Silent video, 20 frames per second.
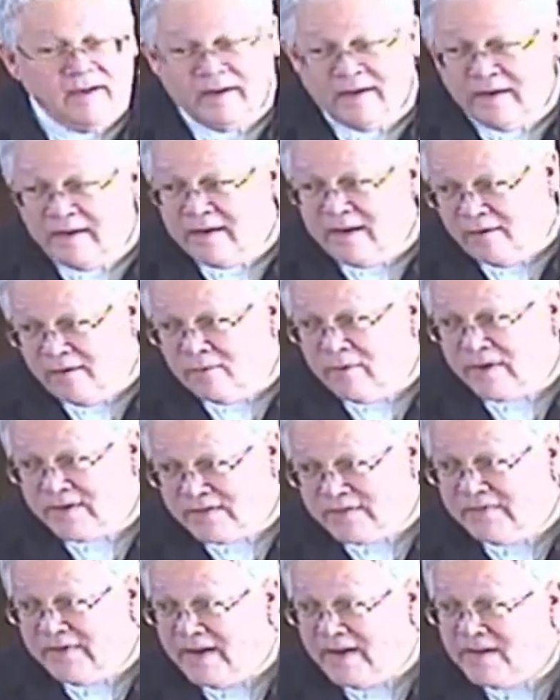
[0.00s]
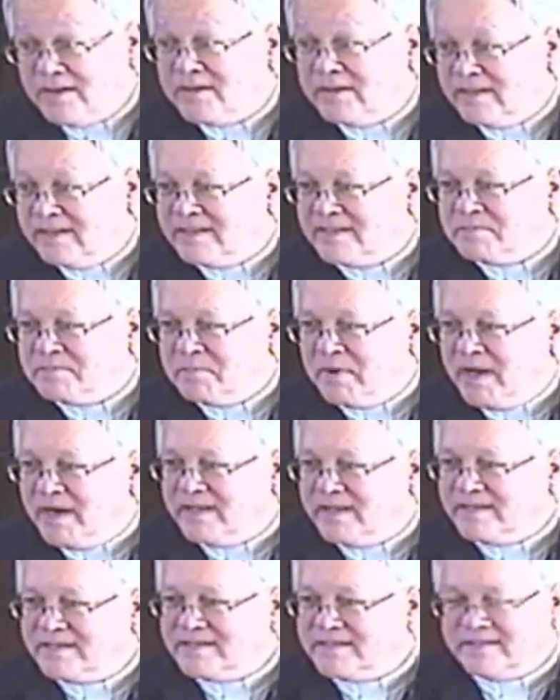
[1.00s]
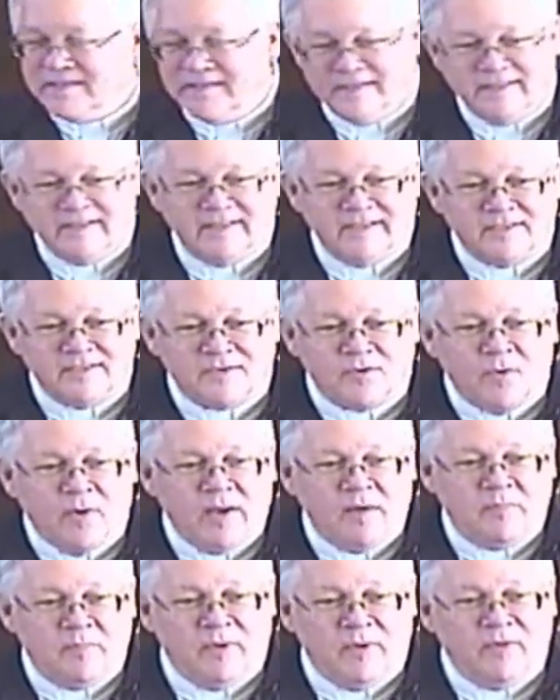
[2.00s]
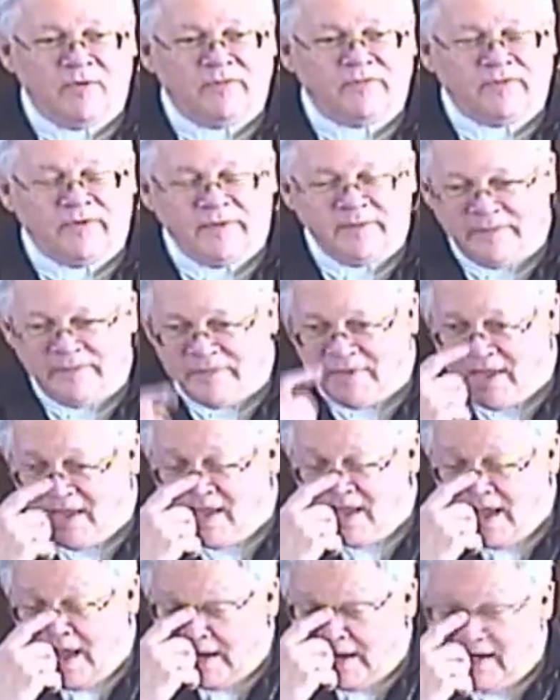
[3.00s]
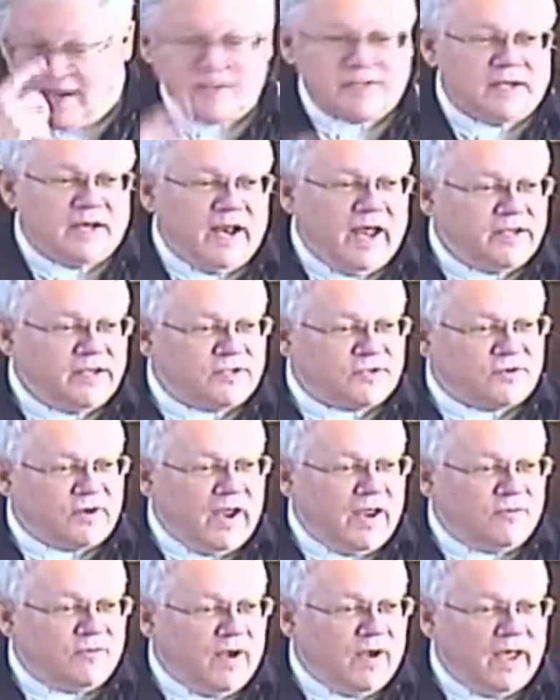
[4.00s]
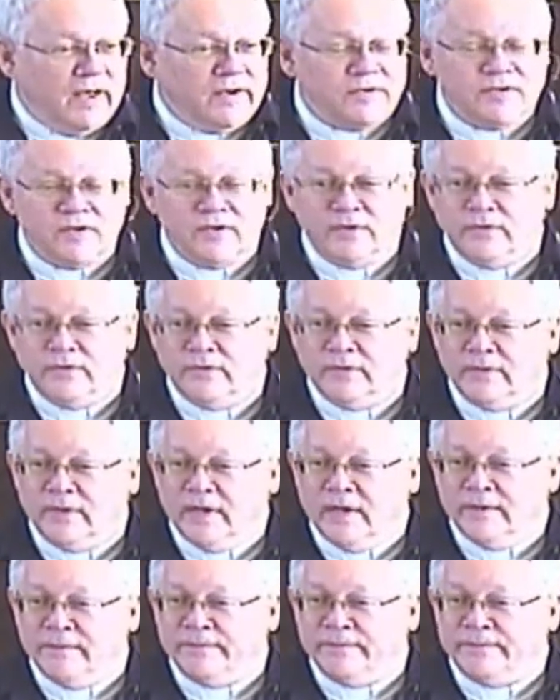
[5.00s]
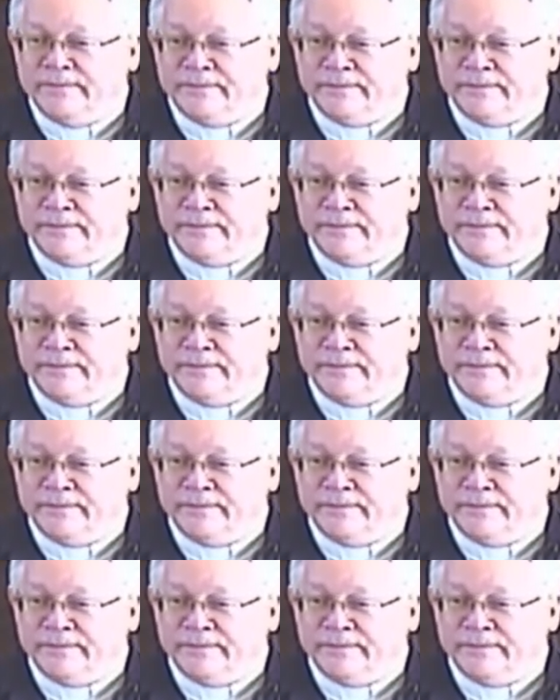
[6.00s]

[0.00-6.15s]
You need reservations, but it's quite beautiful. And it's a nice train ride, too. I